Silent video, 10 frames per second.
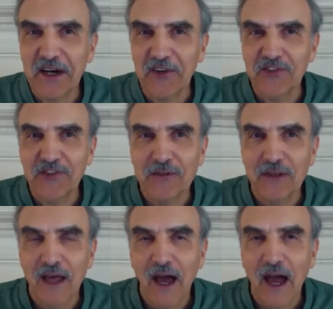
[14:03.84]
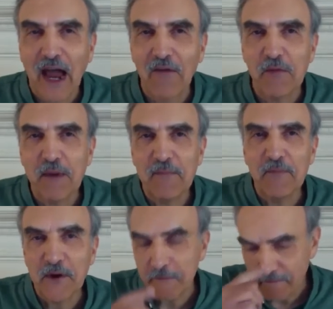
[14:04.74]
else. I
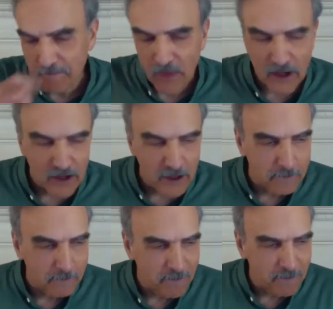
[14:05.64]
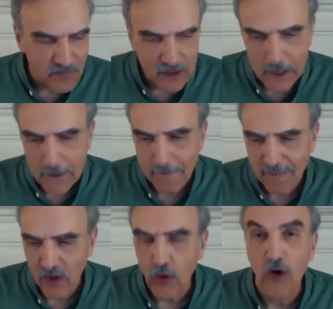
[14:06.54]
remember a
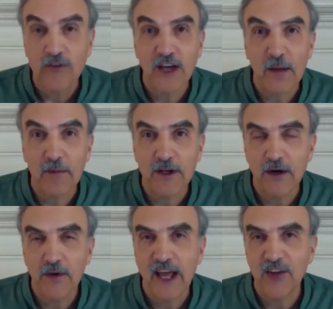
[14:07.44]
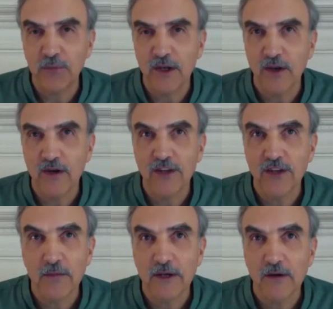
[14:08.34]
long time ago, and it has been a long
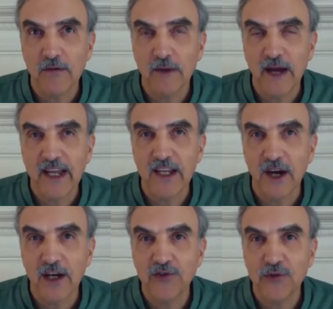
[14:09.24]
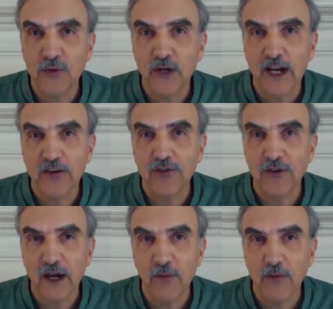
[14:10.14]
time ago, back in high school,
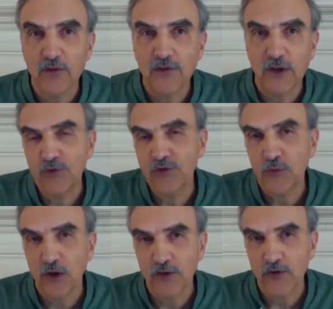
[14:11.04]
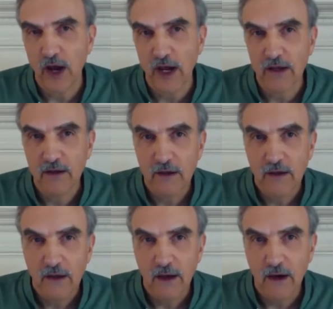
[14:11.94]
actually, I used to run track.
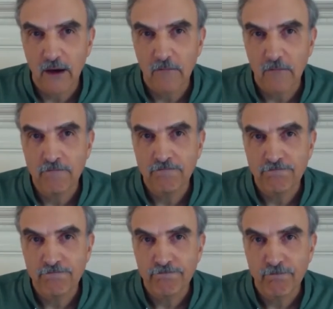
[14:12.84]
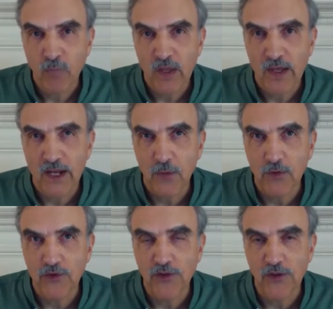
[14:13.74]
And I
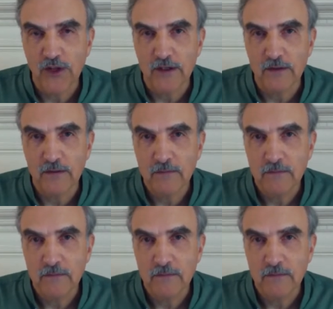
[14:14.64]
was thinner.